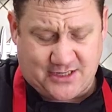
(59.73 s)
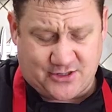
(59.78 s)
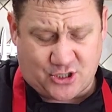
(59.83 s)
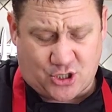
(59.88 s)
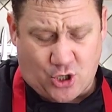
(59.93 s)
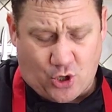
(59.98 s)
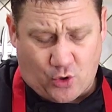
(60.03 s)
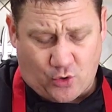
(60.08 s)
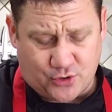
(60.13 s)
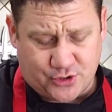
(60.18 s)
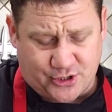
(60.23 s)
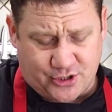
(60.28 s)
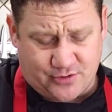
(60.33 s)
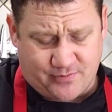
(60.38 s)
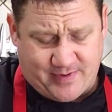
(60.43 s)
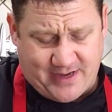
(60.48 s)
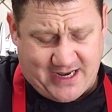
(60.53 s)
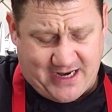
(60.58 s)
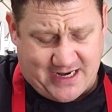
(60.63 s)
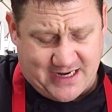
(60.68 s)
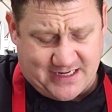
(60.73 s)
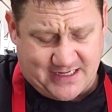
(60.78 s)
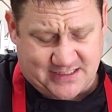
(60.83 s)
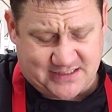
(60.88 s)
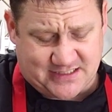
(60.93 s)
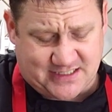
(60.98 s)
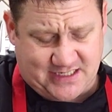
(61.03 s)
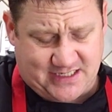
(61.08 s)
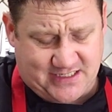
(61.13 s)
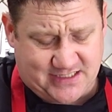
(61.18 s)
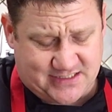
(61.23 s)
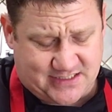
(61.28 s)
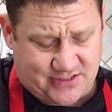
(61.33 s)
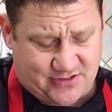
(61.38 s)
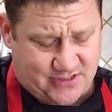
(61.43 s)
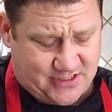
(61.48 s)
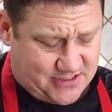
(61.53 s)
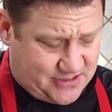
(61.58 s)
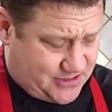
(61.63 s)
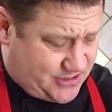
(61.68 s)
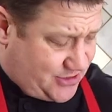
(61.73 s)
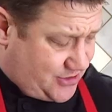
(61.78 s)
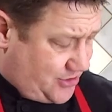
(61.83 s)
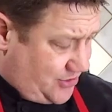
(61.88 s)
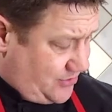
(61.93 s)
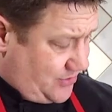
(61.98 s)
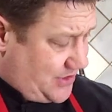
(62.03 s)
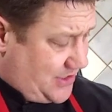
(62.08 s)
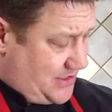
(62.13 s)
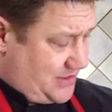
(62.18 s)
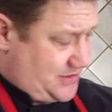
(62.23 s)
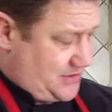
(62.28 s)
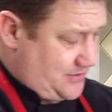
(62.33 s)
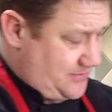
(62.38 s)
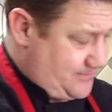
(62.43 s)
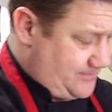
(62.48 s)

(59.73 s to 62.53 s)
Now, the colder your bacon is, the easier it is to do this.